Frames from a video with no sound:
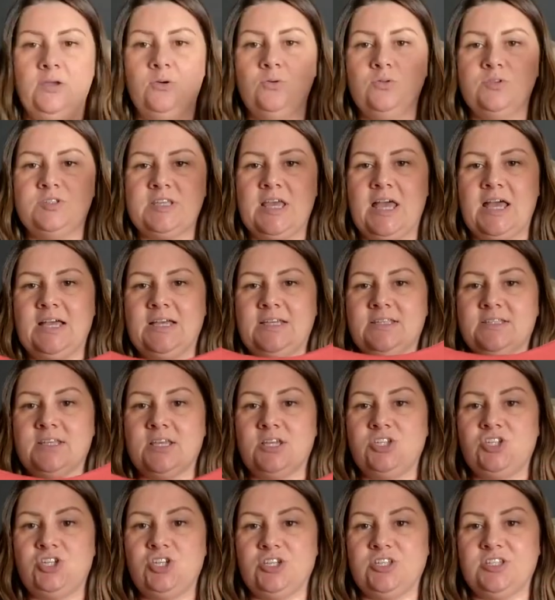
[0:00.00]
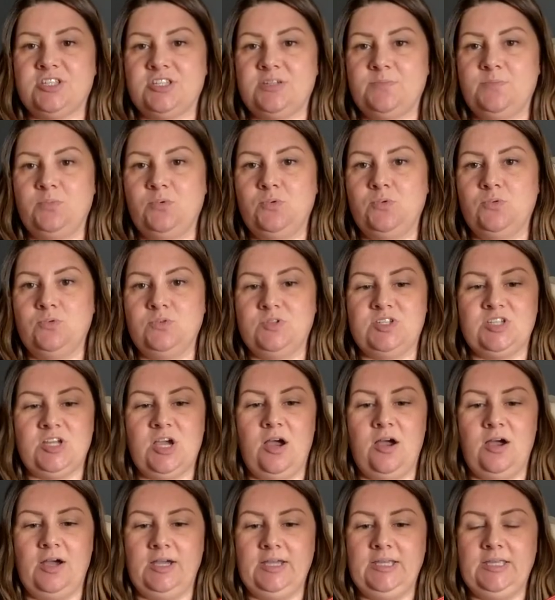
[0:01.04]
It also has adjustable
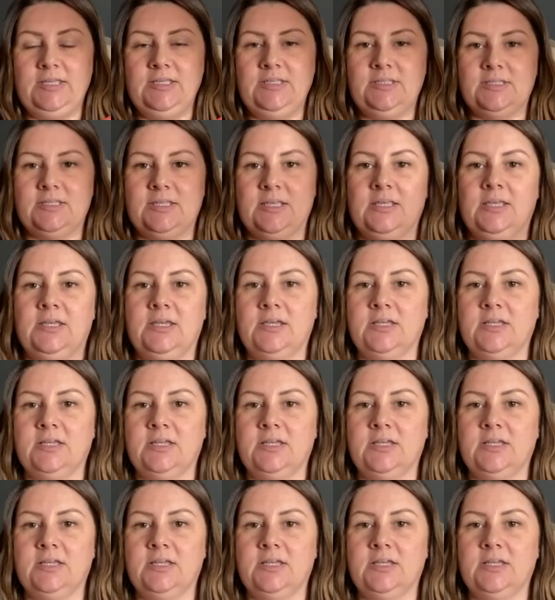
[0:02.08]
ties